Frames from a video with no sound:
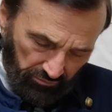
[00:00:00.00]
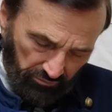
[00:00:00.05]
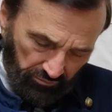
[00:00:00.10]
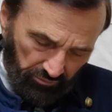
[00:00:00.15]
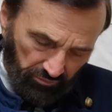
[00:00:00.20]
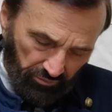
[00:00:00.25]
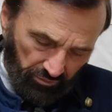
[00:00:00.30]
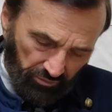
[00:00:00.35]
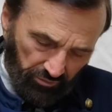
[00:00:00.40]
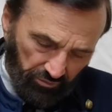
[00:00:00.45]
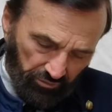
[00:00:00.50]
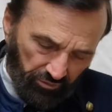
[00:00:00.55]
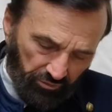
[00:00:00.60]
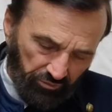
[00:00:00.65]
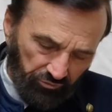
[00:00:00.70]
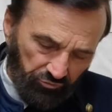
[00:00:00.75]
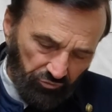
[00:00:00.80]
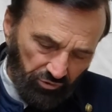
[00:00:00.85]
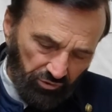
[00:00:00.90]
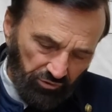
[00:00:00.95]

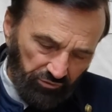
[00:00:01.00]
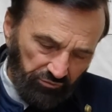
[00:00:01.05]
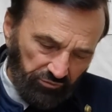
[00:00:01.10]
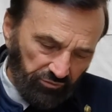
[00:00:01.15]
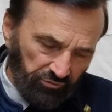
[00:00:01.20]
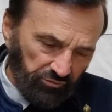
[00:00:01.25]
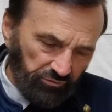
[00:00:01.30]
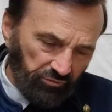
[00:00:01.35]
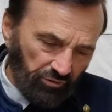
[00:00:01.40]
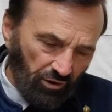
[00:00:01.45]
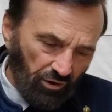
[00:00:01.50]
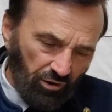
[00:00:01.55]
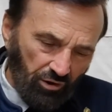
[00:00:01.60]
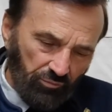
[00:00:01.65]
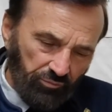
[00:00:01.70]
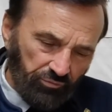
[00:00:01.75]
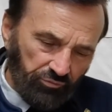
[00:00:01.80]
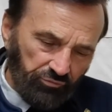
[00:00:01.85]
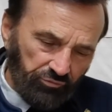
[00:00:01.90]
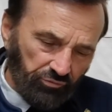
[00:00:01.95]
addresses
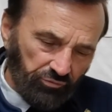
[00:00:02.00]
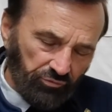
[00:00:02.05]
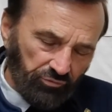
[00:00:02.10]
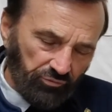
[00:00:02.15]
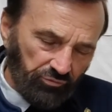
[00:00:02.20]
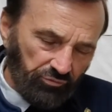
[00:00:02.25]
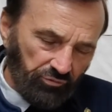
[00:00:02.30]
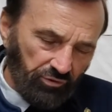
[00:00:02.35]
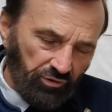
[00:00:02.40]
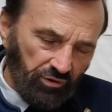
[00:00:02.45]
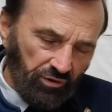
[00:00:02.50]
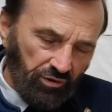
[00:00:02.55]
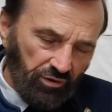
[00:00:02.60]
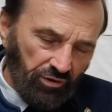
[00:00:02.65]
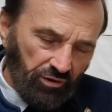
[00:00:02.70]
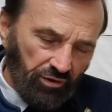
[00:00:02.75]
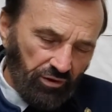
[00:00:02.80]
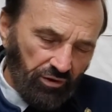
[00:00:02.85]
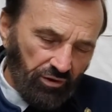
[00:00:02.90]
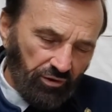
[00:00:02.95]
officers
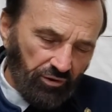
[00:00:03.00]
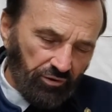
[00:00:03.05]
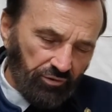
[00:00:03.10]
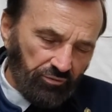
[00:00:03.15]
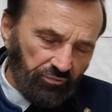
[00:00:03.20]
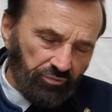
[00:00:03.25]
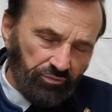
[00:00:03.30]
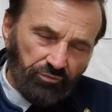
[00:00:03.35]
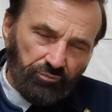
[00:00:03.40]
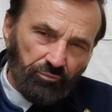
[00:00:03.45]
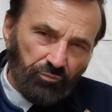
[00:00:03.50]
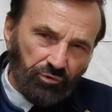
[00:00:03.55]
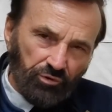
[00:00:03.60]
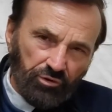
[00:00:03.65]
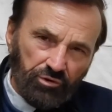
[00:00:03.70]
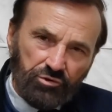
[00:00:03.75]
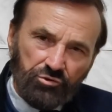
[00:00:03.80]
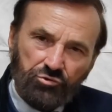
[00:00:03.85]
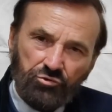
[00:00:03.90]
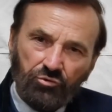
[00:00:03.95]
of
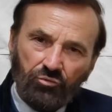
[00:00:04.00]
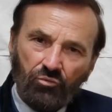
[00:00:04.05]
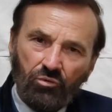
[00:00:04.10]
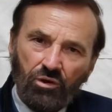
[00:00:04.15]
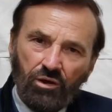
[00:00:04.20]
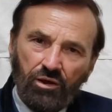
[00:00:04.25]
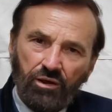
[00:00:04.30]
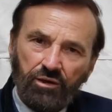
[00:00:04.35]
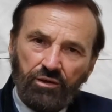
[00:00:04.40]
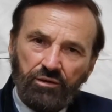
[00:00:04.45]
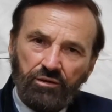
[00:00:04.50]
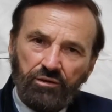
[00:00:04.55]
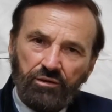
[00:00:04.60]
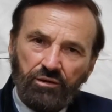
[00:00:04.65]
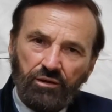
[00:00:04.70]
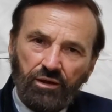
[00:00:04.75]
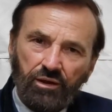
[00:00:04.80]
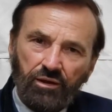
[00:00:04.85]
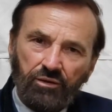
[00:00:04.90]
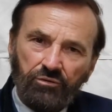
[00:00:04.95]
militia rank
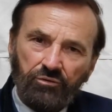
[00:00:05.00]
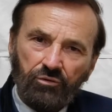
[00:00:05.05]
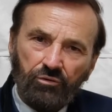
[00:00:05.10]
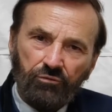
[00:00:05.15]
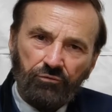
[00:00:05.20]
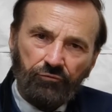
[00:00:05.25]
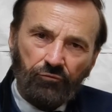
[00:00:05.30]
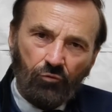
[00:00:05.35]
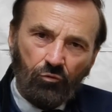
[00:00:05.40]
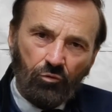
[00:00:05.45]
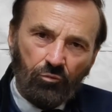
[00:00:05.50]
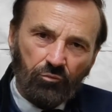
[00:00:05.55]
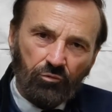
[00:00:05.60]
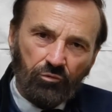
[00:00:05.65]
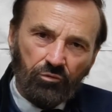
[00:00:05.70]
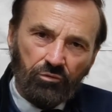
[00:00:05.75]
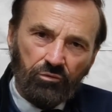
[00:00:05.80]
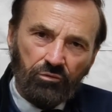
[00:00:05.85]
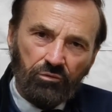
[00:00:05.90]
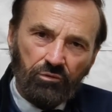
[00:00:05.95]
and their
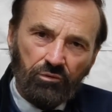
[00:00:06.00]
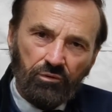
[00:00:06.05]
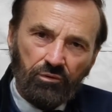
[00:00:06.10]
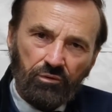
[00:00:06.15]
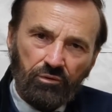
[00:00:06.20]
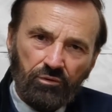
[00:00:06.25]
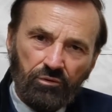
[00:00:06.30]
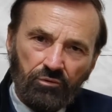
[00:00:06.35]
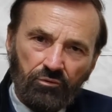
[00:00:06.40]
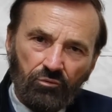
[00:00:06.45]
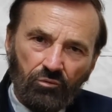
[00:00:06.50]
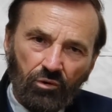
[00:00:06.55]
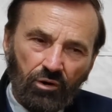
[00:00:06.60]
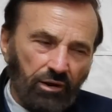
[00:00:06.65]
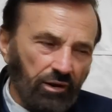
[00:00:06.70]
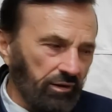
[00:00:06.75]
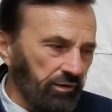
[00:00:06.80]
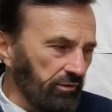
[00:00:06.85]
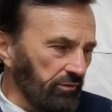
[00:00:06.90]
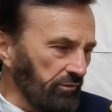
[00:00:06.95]
former
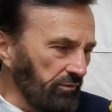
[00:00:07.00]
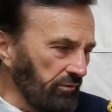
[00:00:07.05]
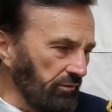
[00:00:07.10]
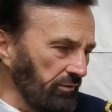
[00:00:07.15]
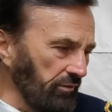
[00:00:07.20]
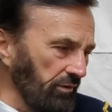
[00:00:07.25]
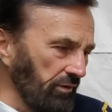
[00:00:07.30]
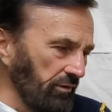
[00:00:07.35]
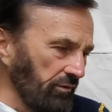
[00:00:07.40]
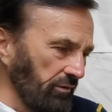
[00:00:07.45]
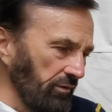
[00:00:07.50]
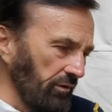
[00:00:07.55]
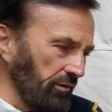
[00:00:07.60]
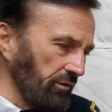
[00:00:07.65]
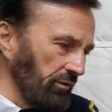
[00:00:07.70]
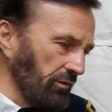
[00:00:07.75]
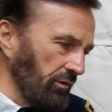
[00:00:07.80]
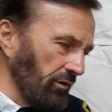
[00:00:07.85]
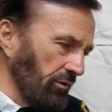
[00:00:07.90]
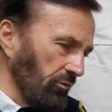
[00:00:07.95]
rank in the
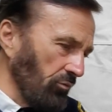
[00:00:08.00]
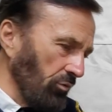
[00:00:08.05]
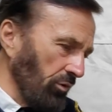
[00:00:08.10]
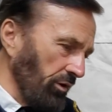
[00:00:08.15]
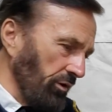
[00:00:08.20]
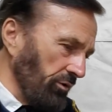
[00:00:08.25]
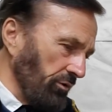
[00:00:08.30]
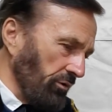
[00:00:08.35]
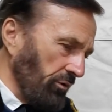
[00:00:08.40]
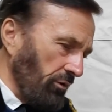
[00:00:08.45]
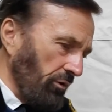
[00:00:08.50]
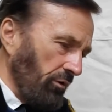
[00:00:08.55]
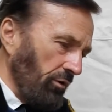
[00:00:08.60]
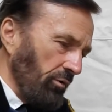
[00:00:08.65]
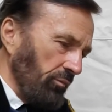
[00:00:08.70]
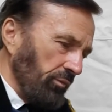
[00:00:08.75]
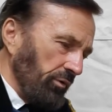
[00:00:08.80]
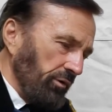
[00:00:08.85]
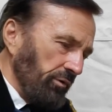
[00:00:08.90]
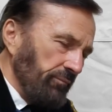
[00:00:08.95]
regular
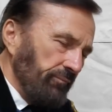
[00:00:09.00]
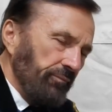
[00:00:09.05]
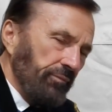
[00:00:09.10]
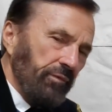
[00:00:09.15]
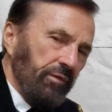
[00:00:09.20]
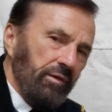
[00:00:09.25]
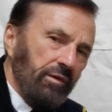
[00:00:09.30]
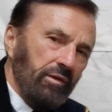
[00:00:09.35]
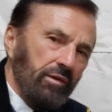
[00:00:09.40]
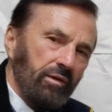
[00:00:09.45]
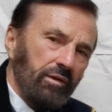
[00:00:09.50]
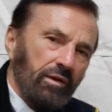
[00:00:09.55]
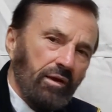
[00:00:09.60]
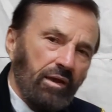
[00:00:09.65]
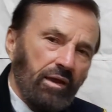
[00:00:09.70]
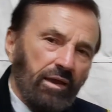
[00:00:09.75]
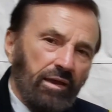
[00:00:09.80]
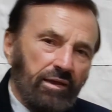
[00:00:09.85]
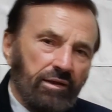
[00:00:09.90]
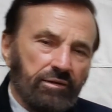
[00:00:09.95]
Army.
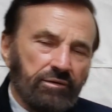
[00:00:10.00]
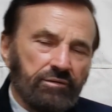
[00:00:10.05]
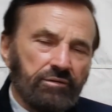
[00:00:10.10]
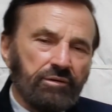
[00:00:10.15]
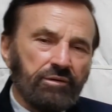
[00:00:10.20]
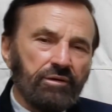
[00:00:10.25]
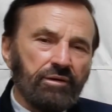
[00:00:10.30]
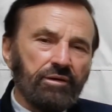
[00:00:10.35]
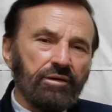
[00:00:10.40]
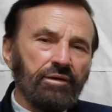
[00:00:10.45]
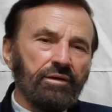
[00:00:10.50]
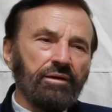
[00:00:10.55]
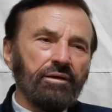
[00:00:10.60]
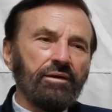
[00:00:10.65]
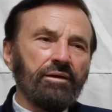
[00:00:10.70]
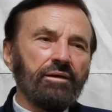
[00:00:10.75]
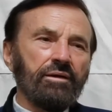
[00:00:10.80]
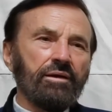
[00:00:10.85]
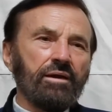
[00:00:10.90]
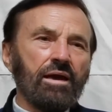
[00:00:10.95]
And
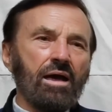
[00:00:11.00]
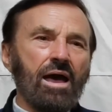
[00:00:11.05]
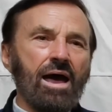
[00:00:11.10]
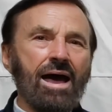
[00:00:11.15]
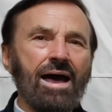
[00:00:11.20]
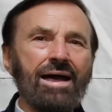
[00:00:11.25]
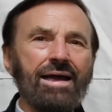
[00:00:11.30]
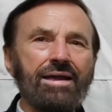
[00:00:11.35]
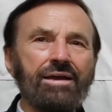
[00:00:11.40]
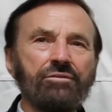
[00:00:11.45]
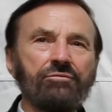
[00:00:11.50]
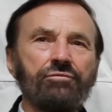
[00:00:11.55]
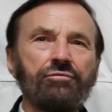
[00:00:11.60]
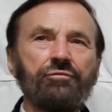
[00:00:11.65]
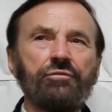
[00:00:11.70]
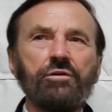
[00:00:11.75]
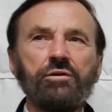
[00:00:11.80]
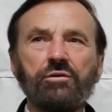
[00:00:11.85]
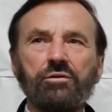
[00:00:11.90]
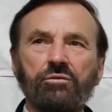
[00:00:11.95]
I had
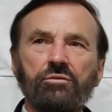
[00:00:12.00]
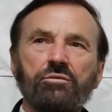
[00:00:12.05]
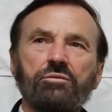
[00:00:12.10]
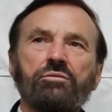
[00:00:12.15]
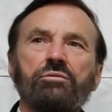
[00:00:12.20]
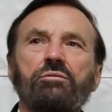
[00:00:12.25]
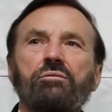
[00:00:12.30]
felt